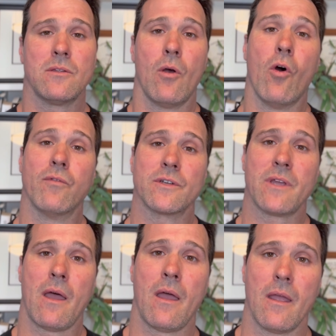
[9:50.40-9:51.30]
over
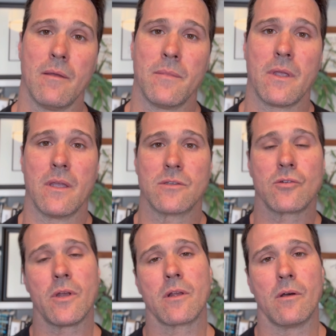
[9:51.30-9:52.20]
time is
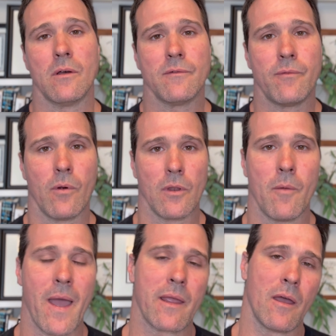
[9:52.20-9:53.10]
critical for low
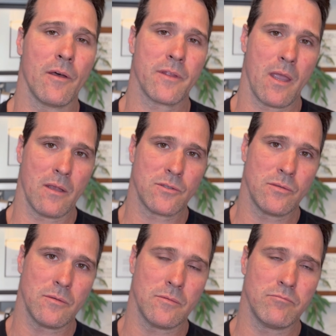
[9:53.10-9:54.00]
back health and
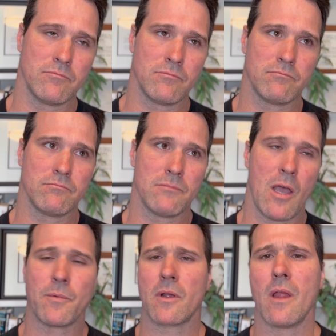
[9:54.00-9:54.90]
to
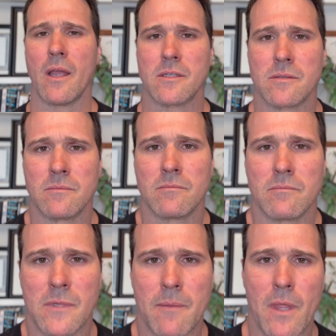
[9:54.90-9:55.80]
help your clients
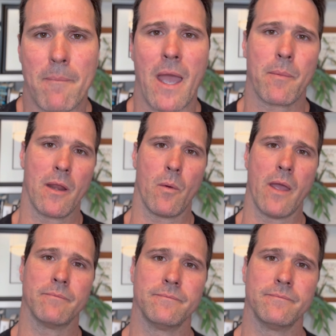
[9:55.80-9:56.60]
keep that back pain away.